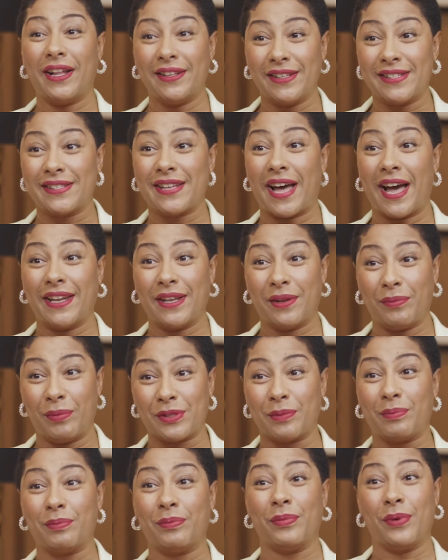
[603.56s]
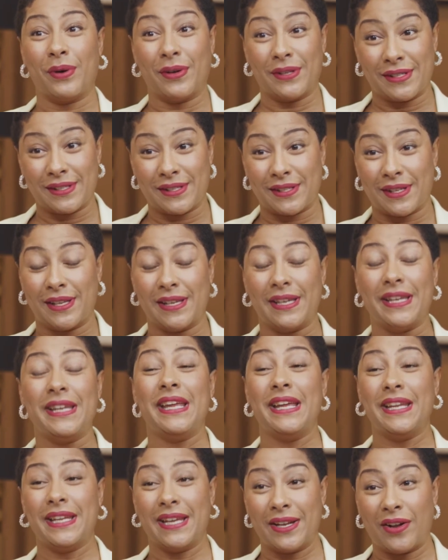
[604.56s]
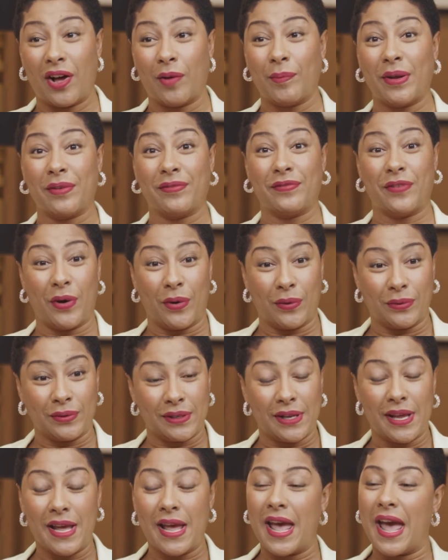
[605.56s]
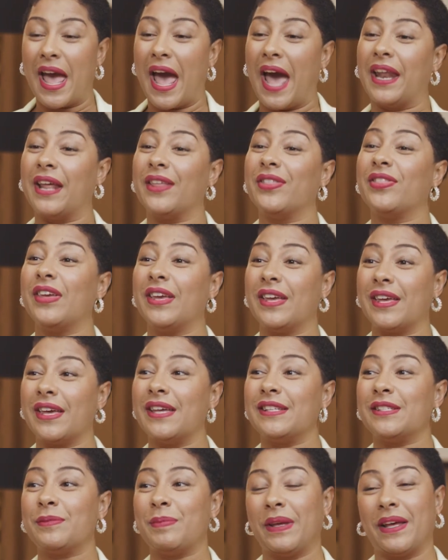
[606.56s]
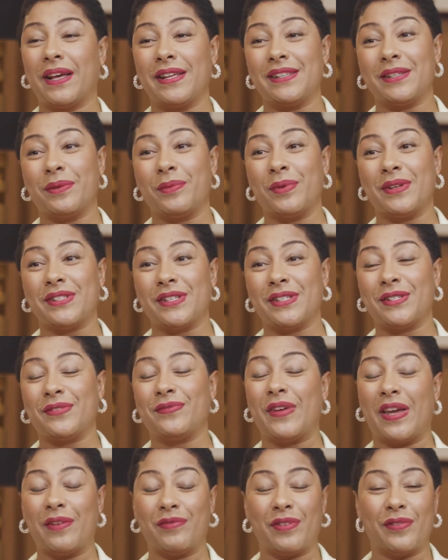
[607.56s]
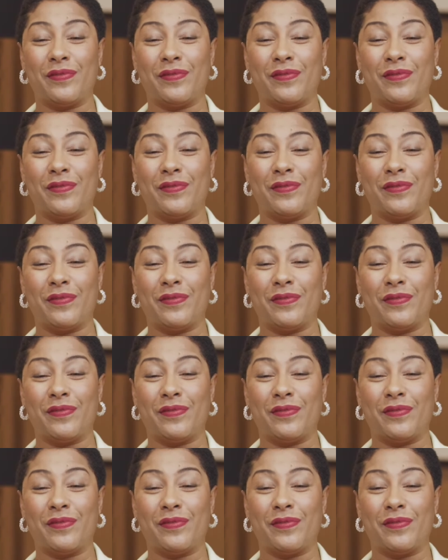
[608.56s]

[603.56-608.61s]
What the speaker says: decided was needed on my phone. And I think it's because it was his favorite